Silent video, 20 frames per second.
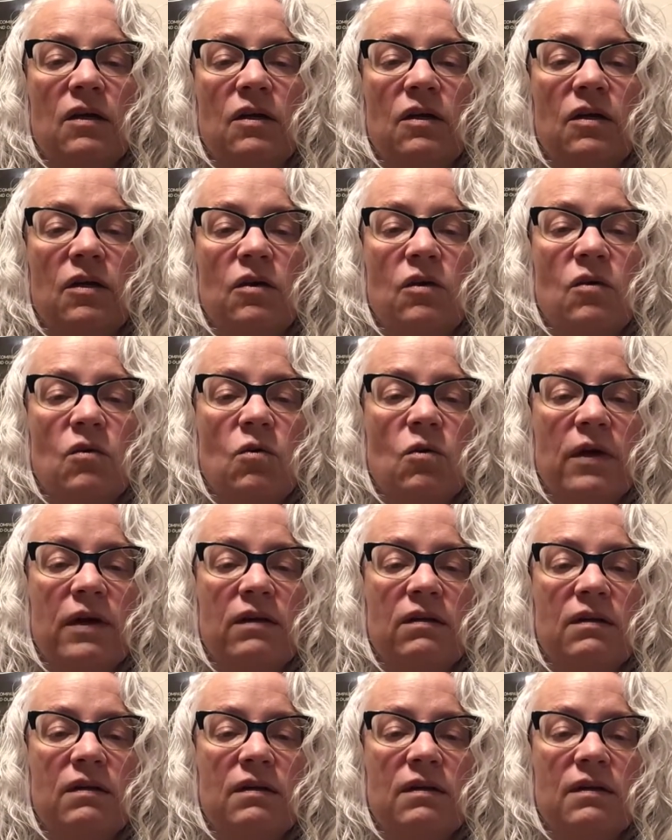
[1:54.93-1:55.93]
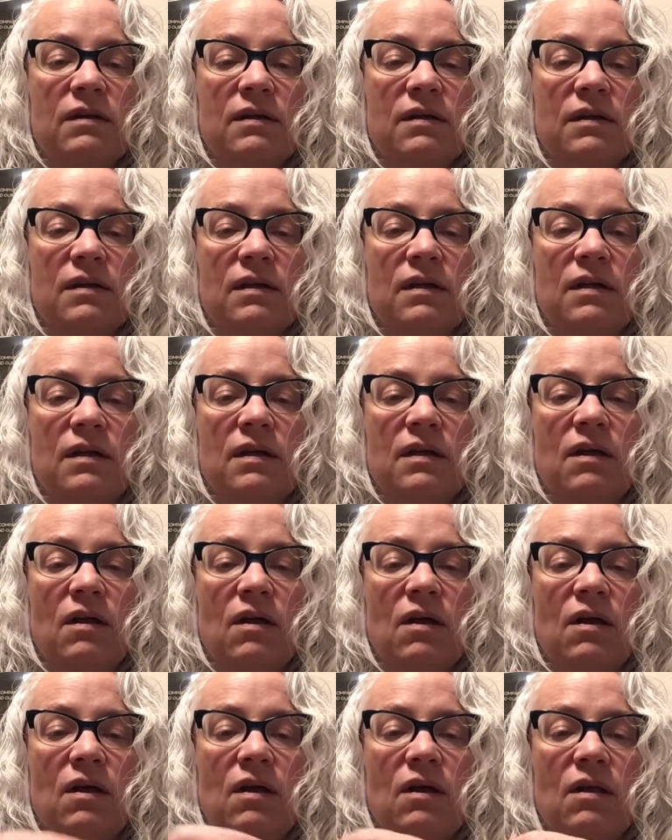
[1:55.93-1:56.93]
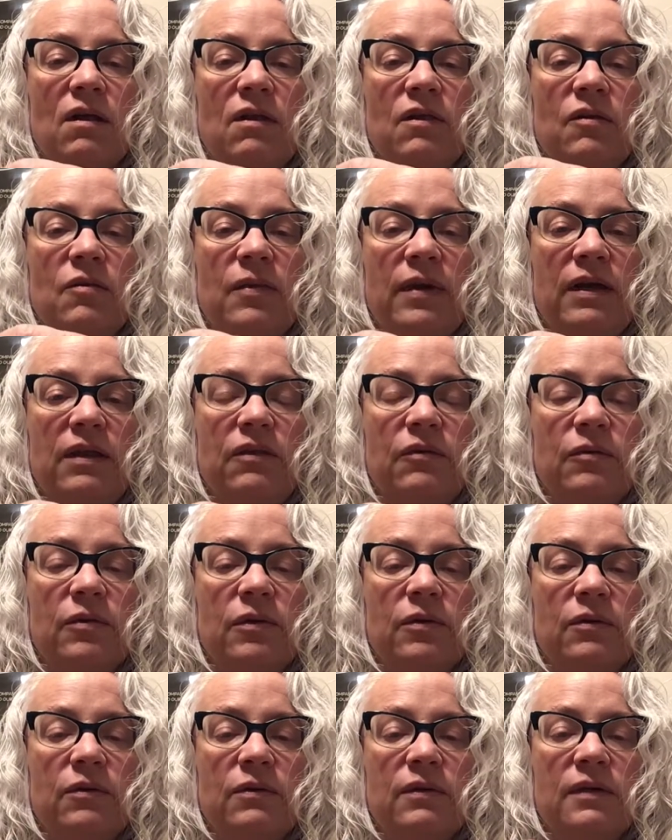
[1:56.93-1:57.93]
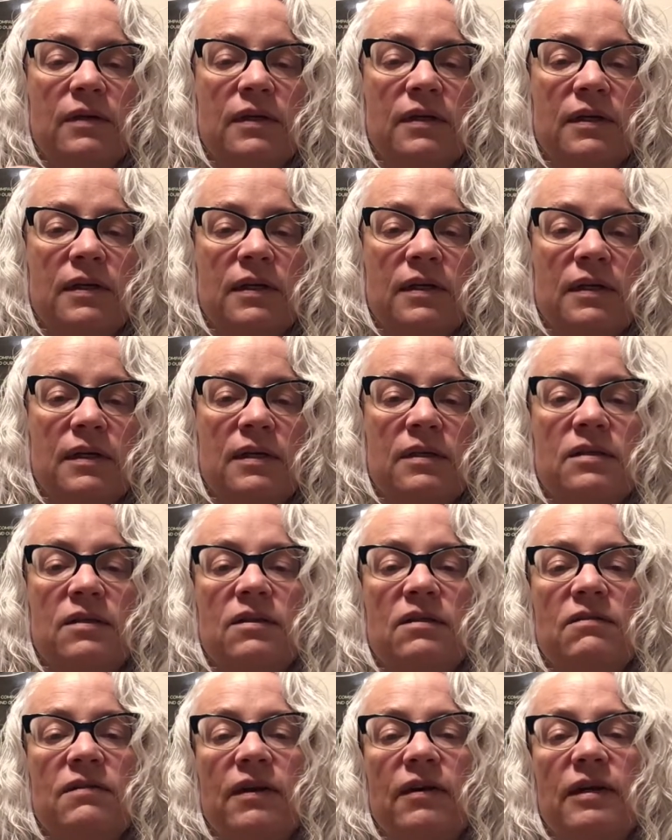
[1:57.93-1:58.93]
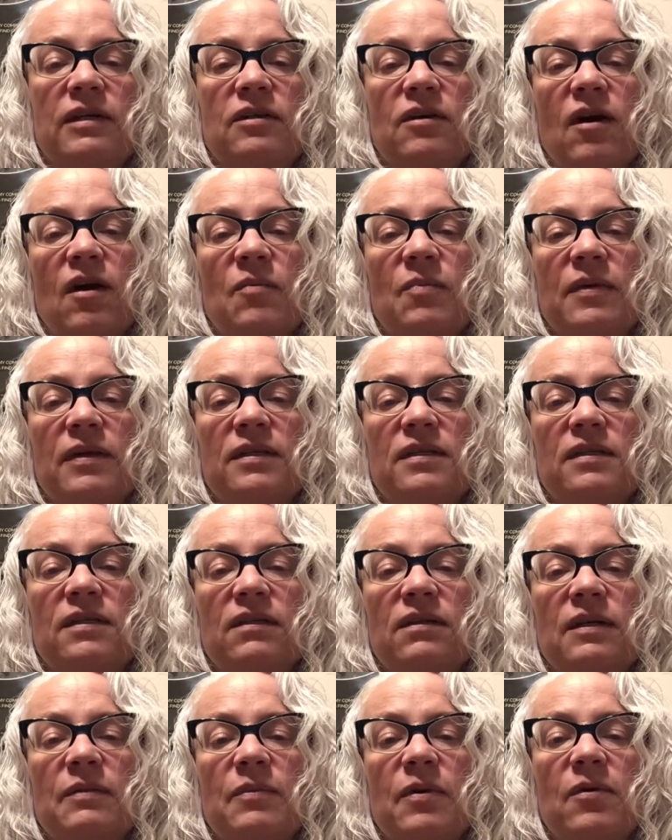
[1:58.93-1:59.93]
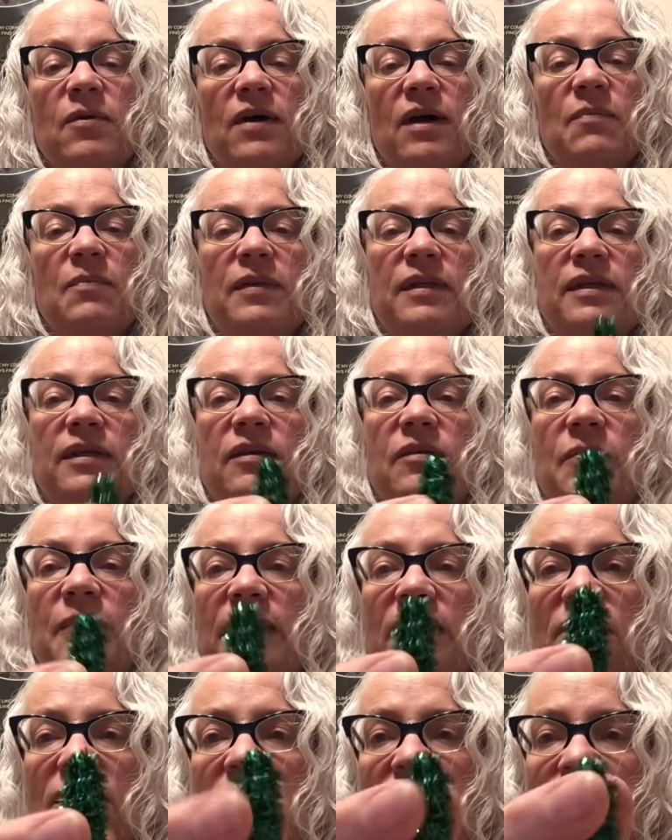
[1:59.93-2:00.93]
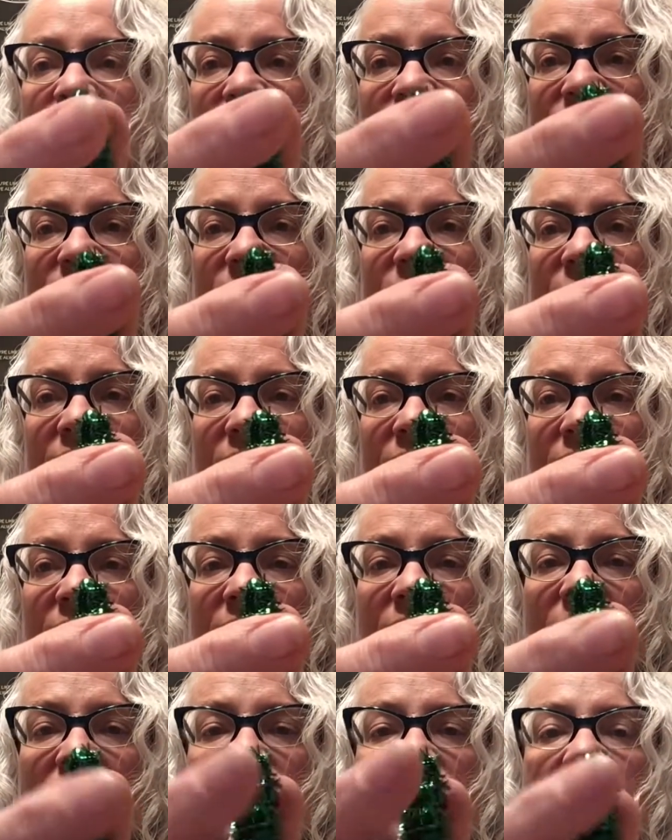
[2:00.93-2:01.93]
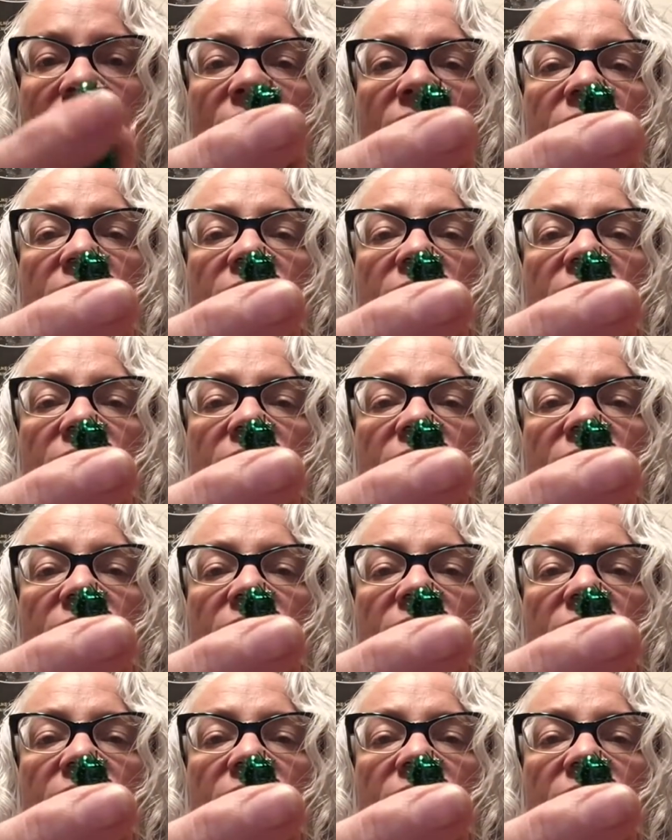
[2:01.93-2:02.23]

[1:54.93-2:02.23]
your coil all the way through to the very top until they poke up a little bit. And